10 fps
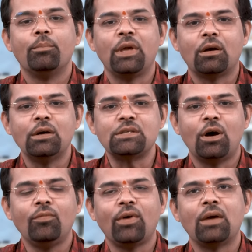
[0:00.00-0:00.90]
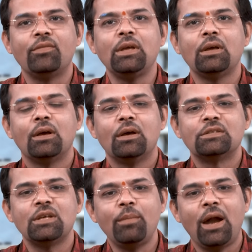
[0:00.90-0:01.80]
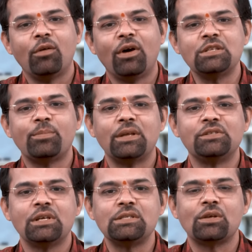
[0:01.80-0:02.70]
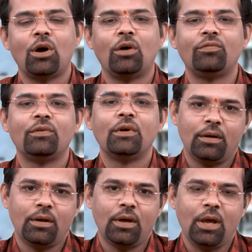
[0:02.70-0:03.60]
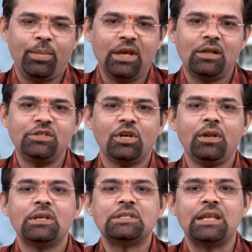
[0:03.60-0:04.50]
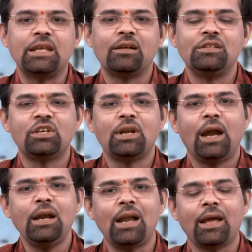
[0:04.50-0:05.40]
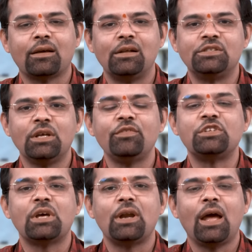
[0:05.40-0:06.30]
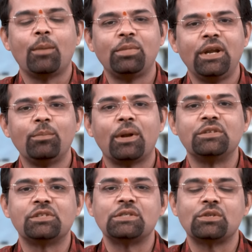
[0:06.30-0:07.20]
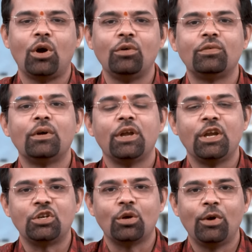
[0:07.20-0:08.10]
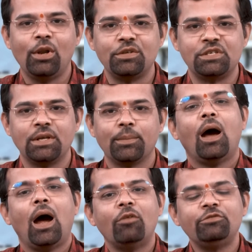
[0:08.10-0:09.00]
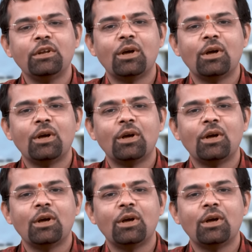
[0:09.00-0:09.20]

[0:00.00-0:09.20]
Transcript: because of having some advanced branches of apiculture, sericulture and lac culture, which are applied branches of entomology. After